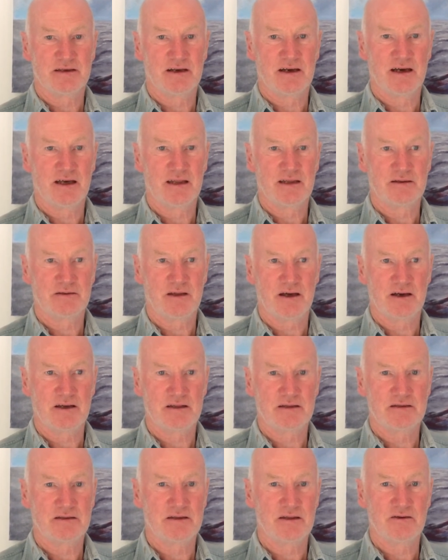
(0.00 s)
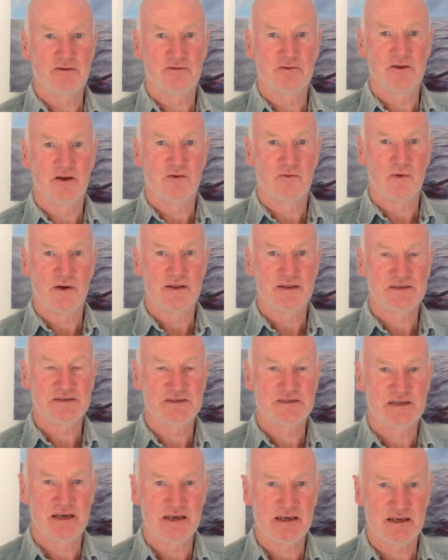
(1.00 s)
And I don't know where
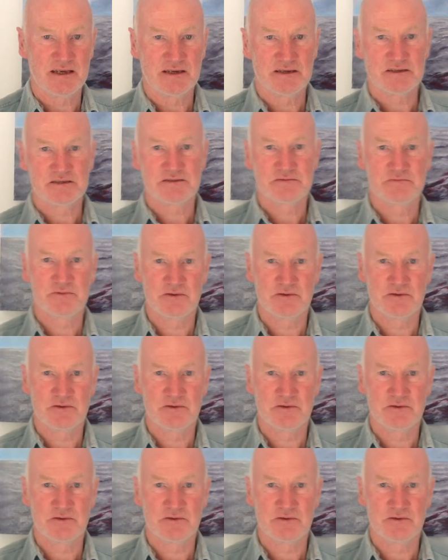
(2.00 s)
this is taking us,